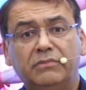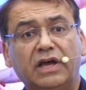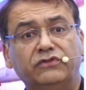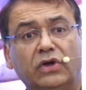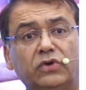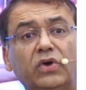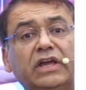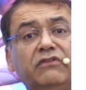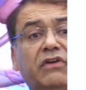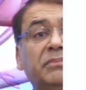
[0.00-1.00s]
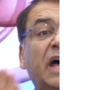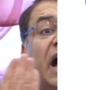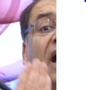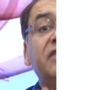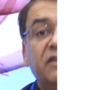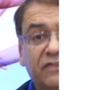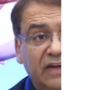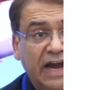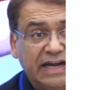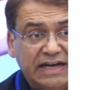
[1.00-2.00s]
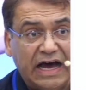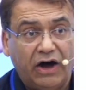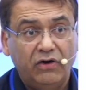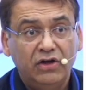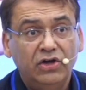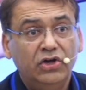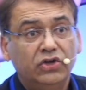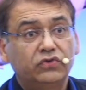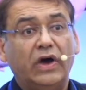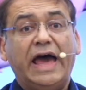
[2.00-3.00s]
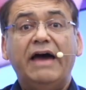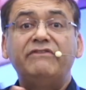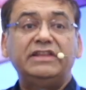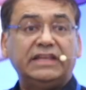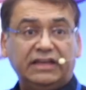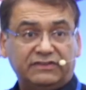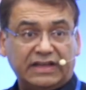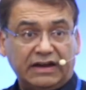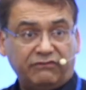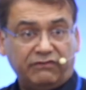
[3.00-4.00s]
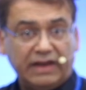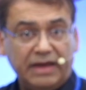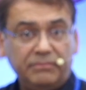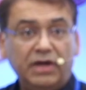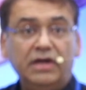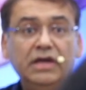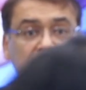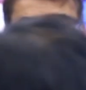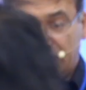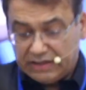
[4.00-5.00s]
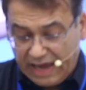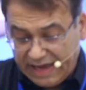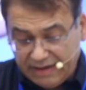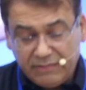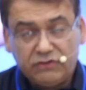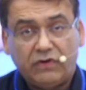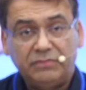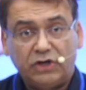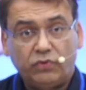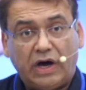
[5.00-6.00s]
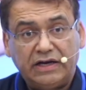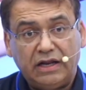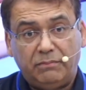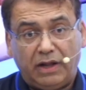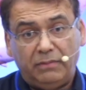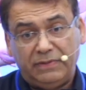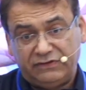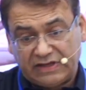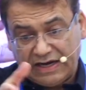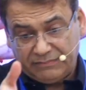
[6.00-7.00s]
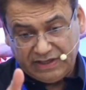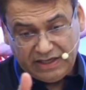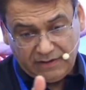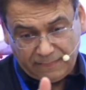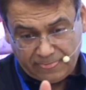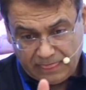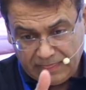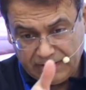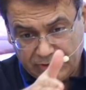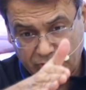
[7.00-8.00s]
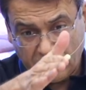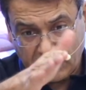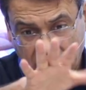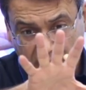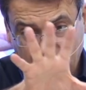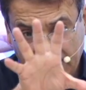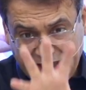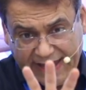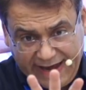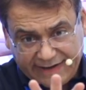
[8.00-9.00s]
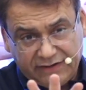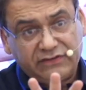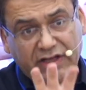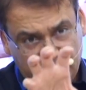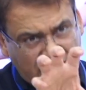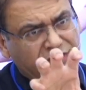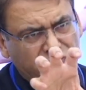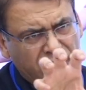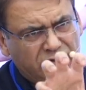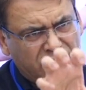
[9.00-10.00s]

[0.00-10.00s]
because you're looking from the other side now, so everything is going to flip. The image from the duodenal bulb is going to be, your head is there, like you